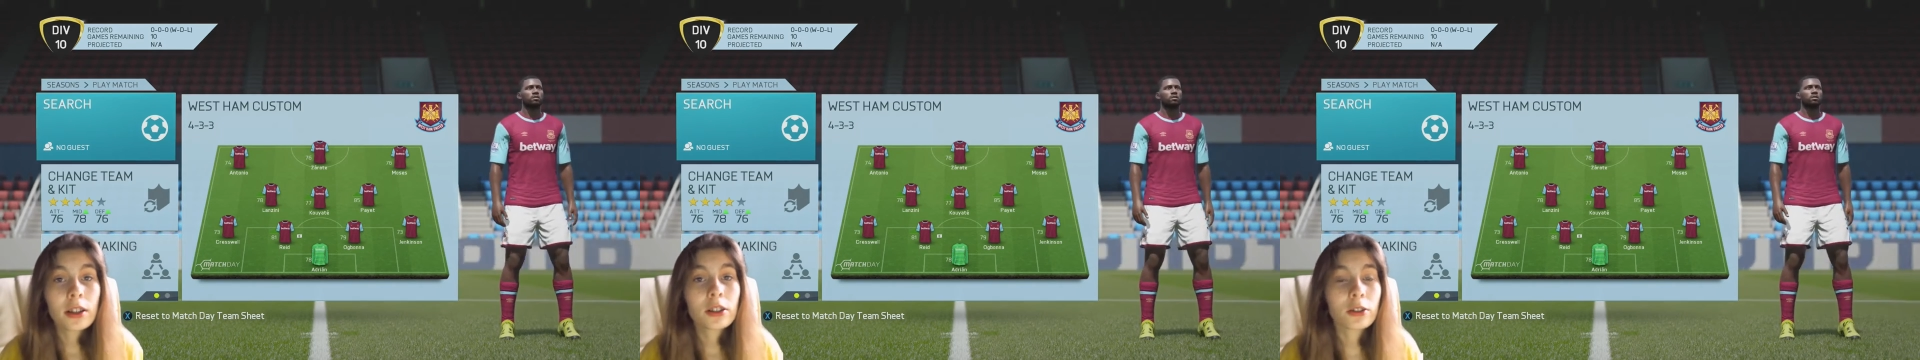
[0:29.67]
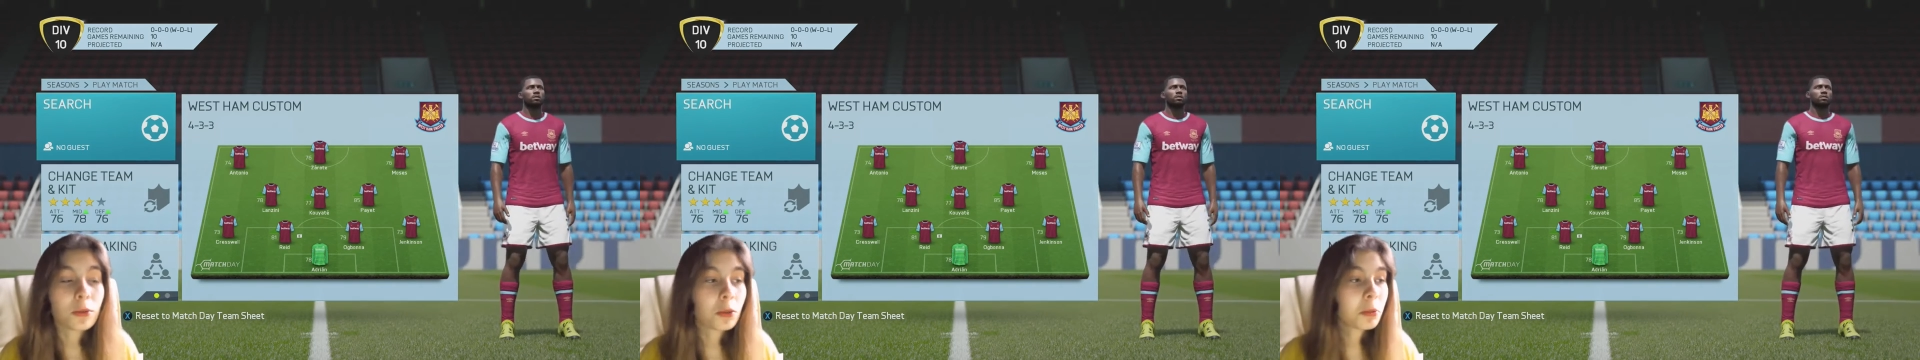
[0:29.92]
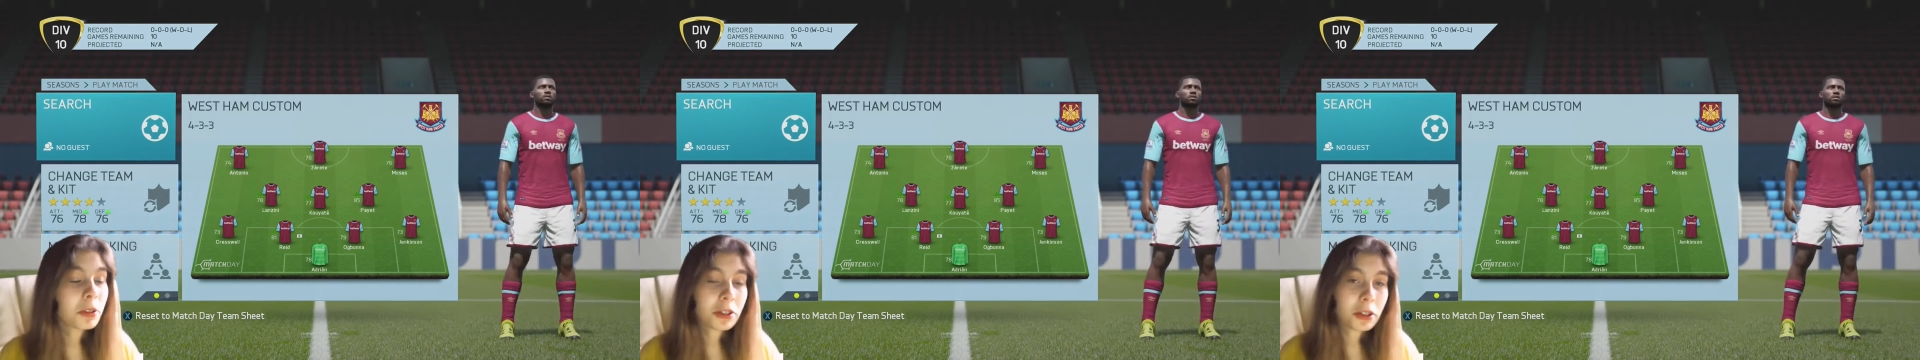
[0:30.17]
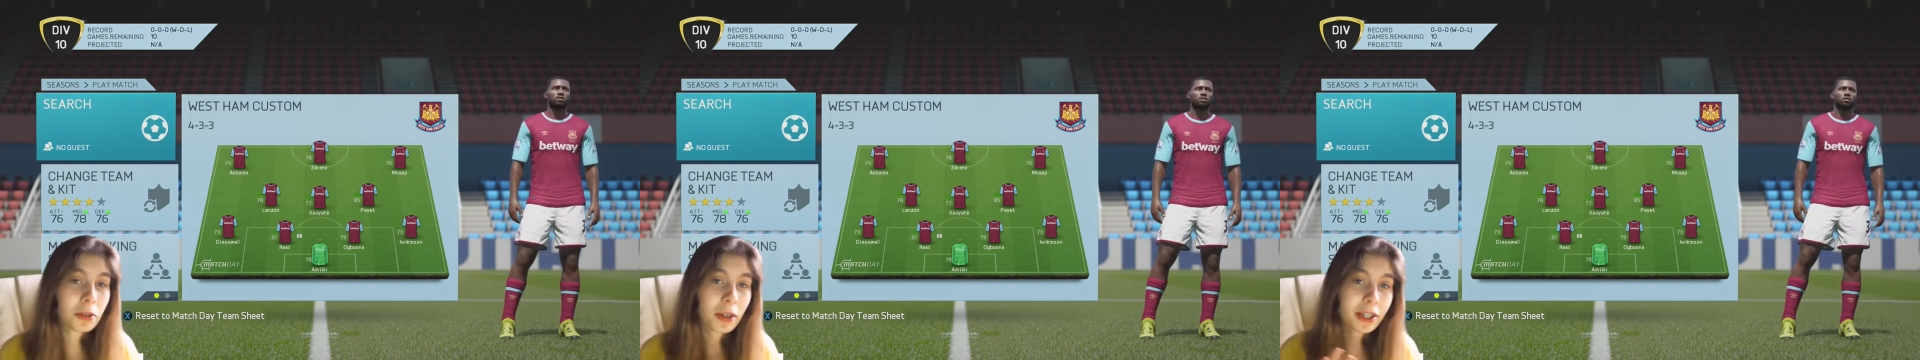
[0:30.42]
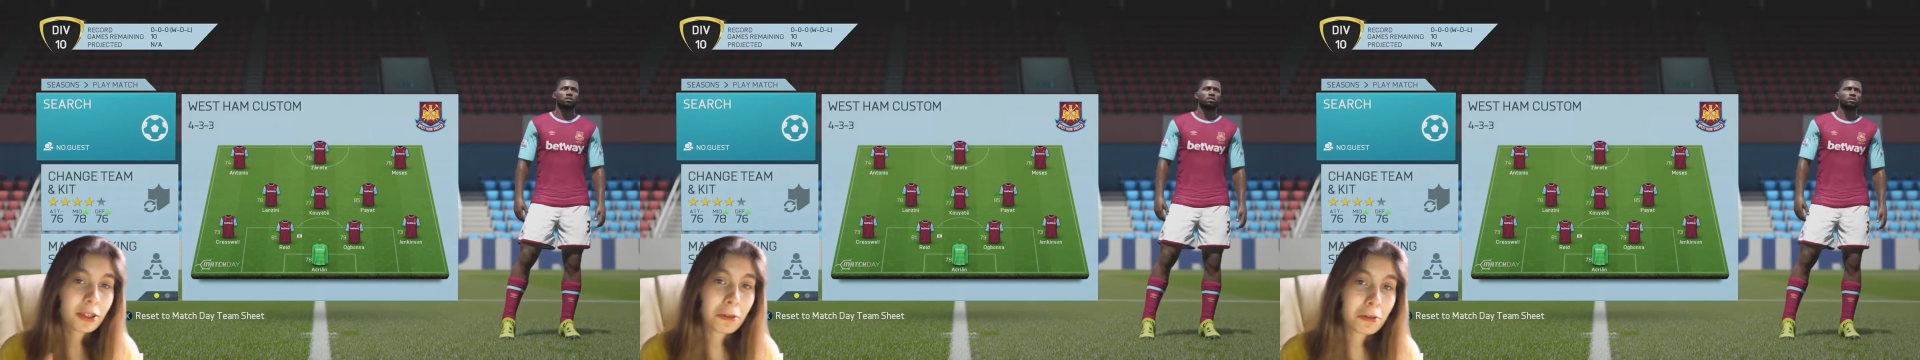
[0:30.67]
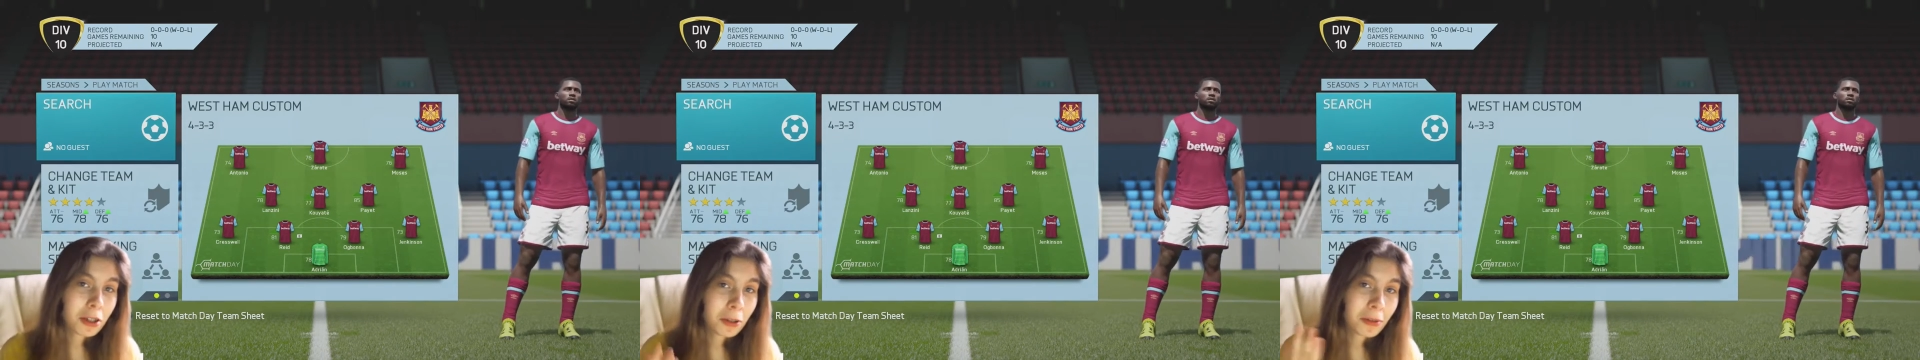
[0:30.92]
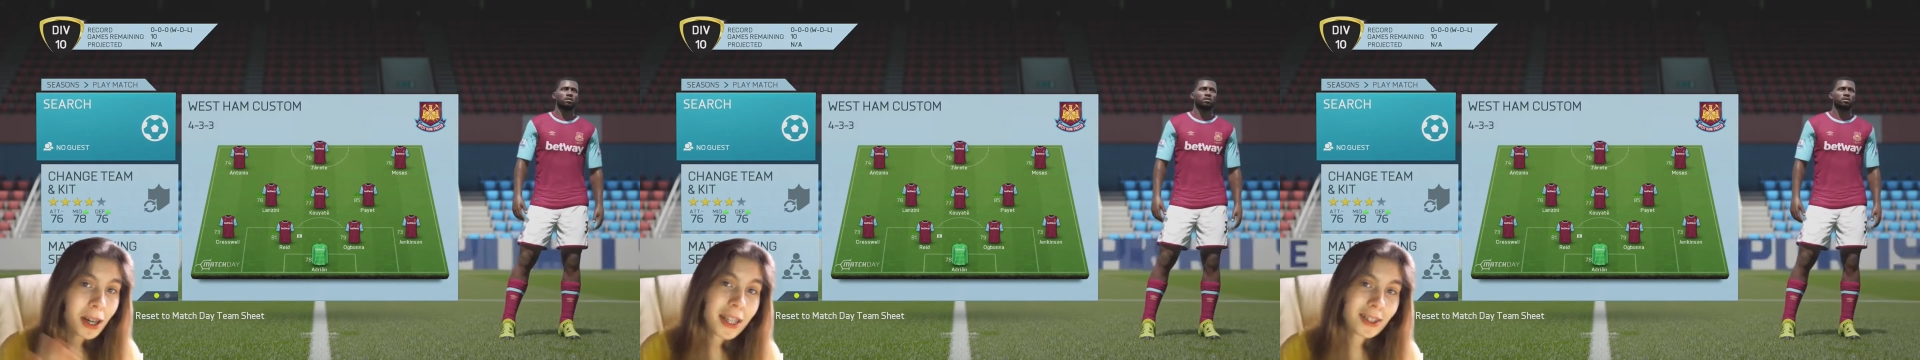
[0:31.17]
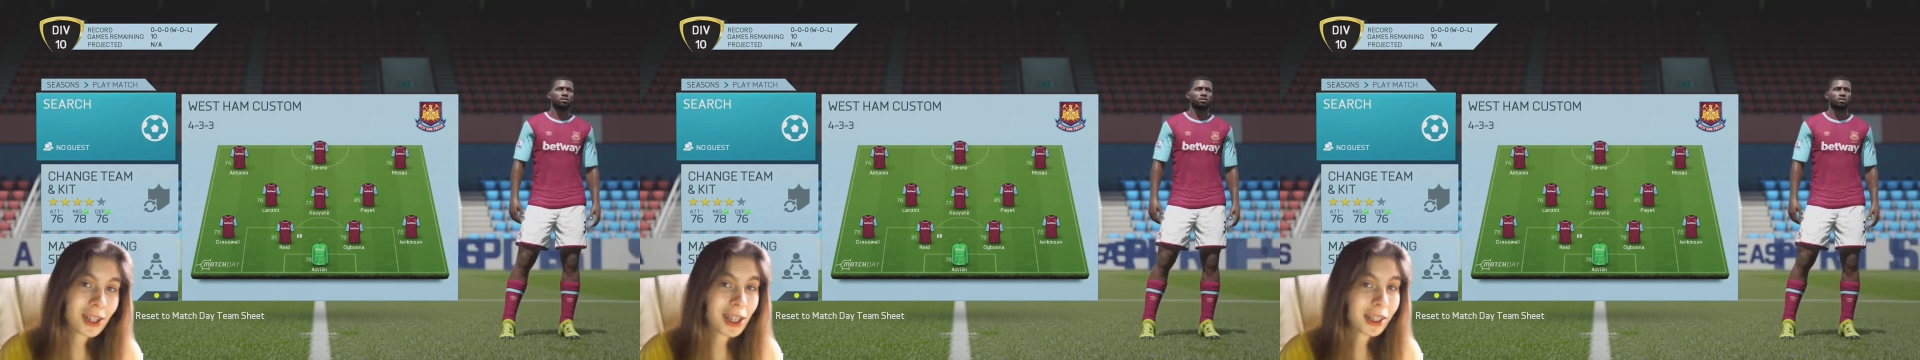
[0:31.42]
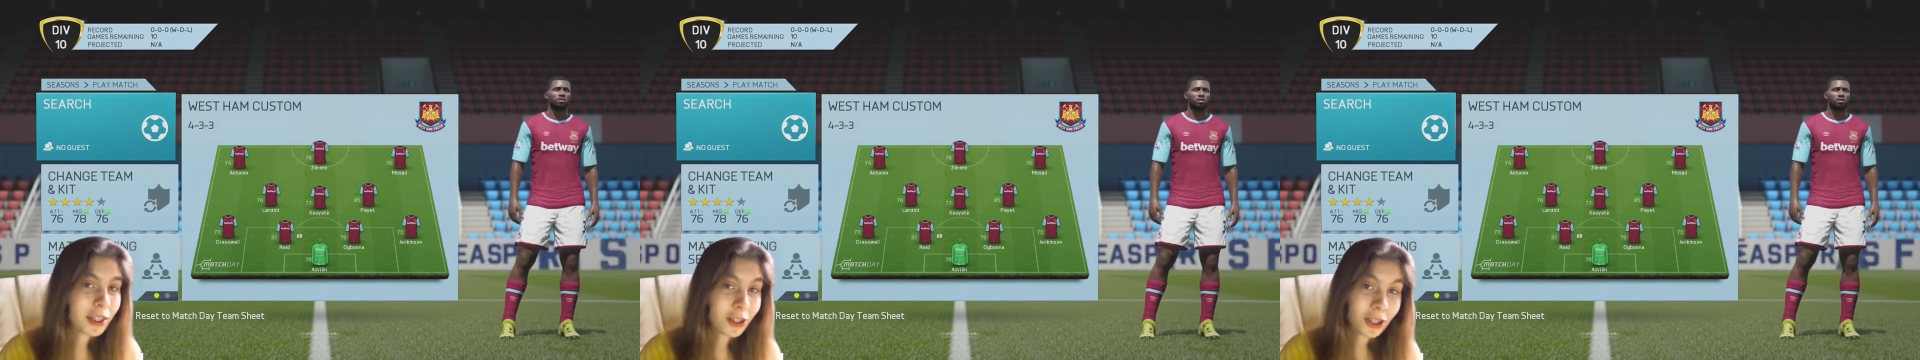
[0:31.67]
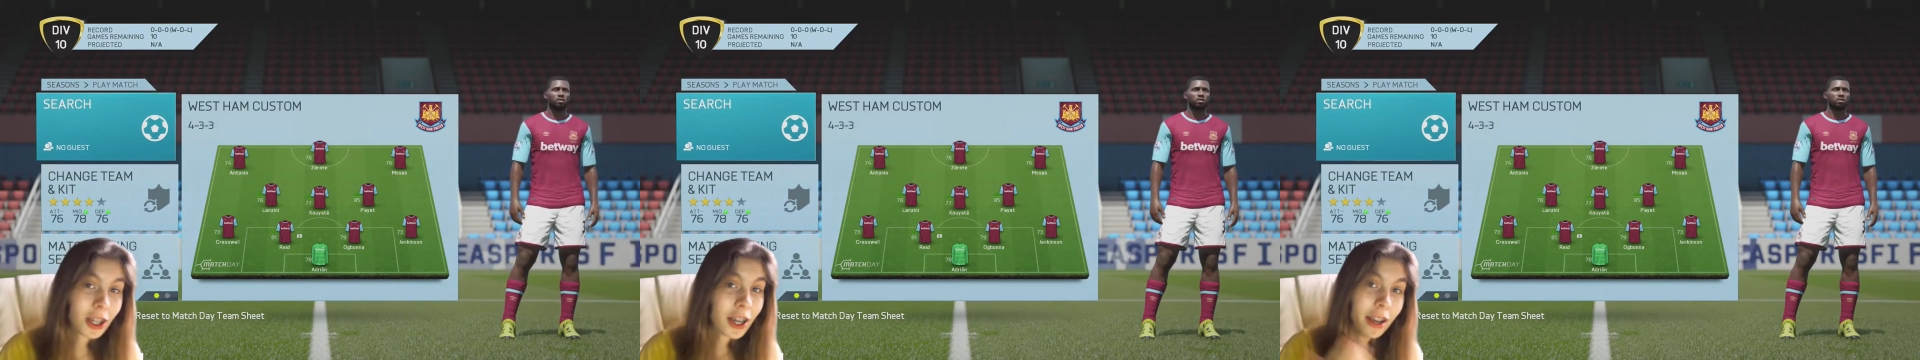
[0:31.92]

So if you want me to do a toxic waste challenge,